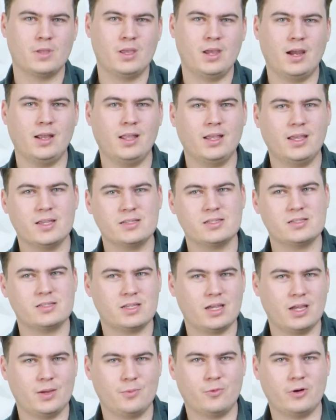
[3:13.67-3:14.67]
And I guess the
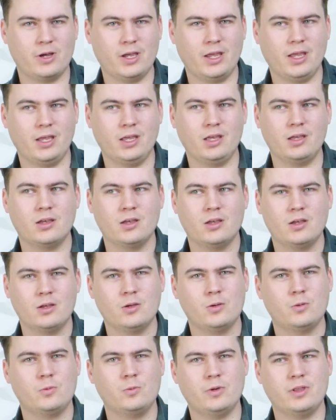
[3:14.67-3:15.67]
same way
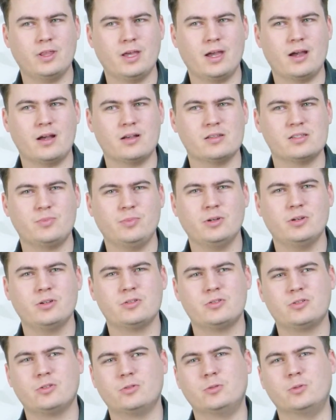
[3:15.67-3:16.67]
with our
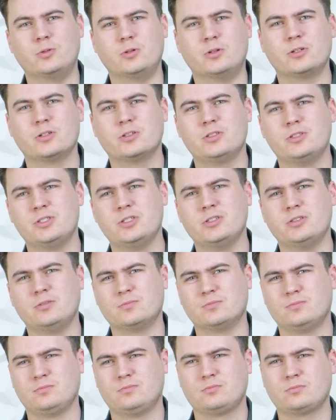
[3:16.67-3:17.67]
spiritual walk too.
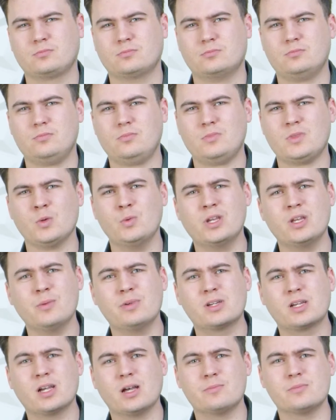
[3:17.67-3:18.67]
We can
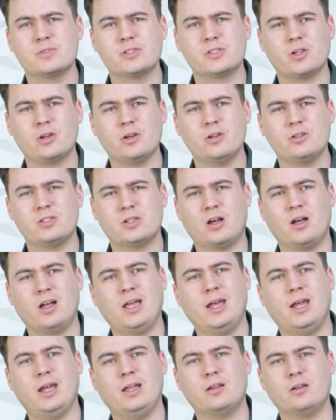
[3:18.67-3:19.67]
become so
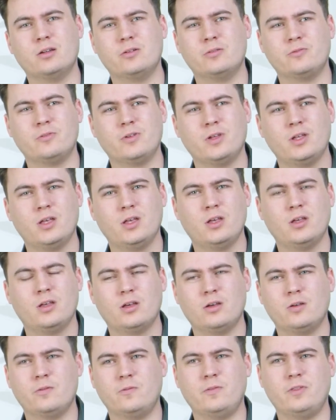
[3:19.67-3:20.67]
tired of
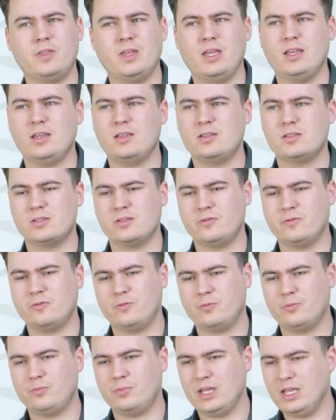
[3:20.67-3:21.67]
things,
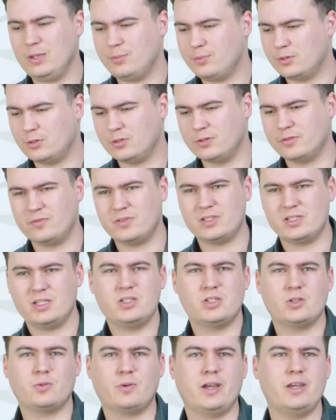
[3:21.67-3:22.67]
of people, of the
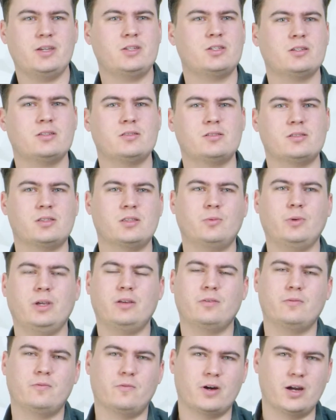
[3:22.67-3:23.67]
situations that we
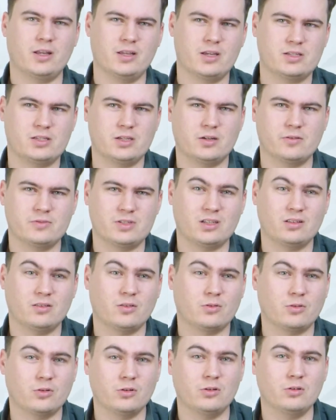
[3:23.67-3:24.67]
can find ourselves in
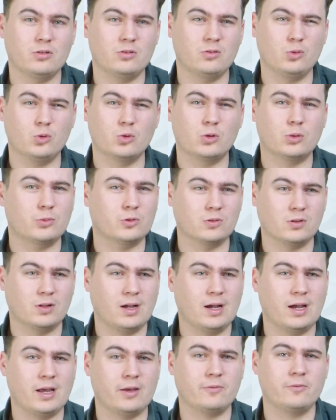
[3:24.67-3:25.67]
through normal
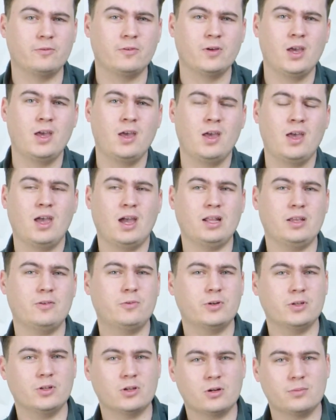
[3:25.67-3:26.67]
life. And
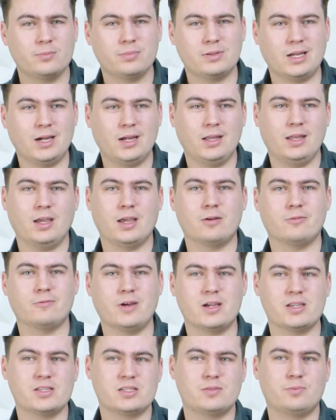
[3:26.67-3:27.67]
if we're not planning our
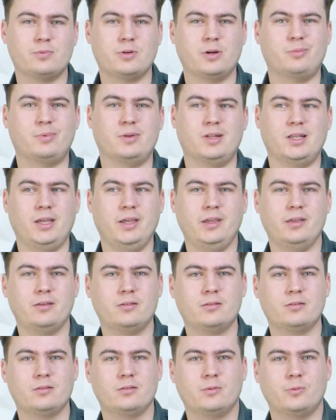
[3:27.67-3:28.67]
rest properly,
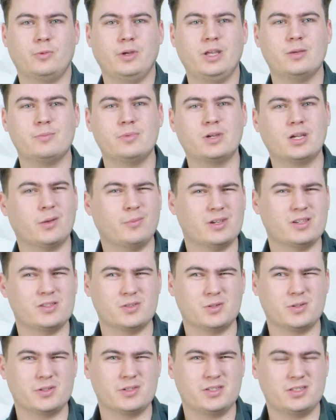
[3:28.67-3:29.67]
we can become
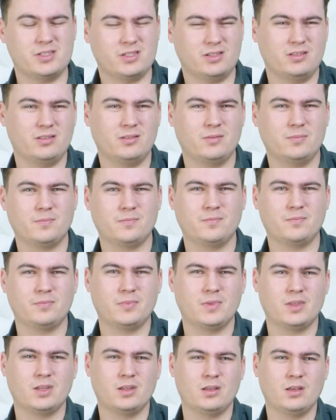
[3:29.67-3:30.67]
exhausted.
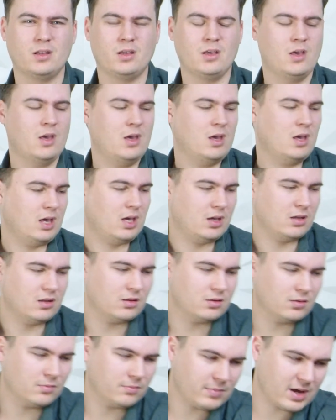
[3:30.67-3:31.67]

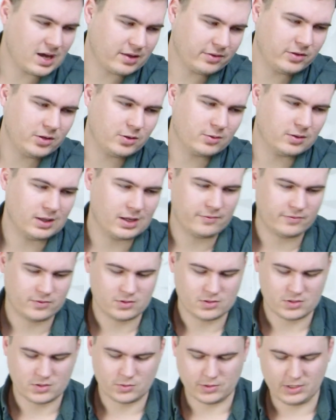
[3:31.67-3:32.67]
In Matthew
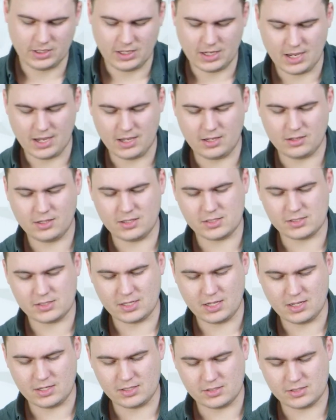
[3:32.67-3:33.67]
11:28, it
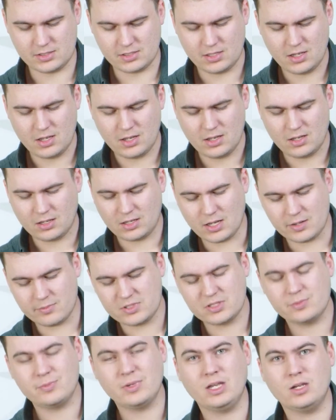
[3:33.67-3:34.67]
says, "Come
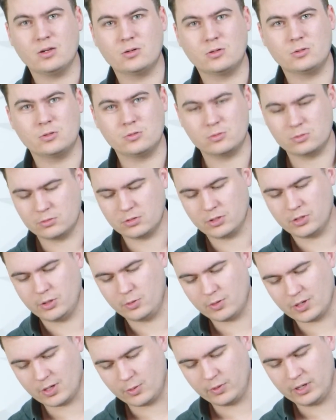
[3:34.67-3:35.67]
to me all
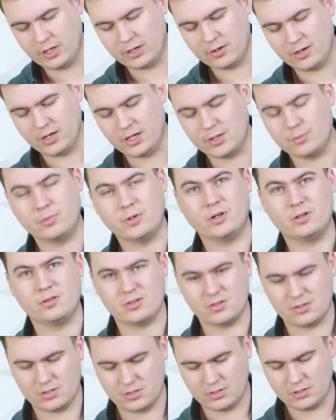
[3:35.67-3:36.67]
who are weary and
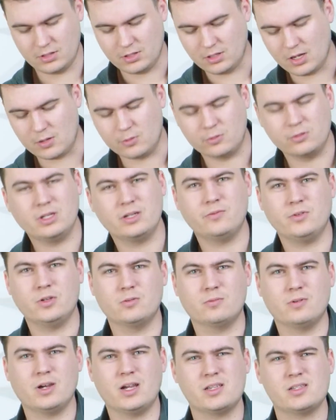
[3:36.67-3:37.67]
burdened, and I will give
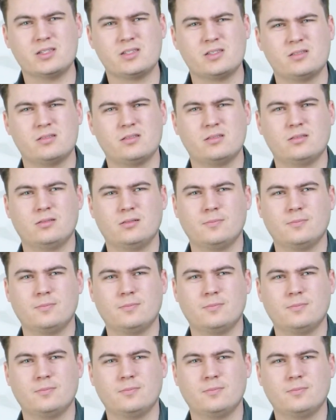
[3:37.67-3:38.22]
you rest."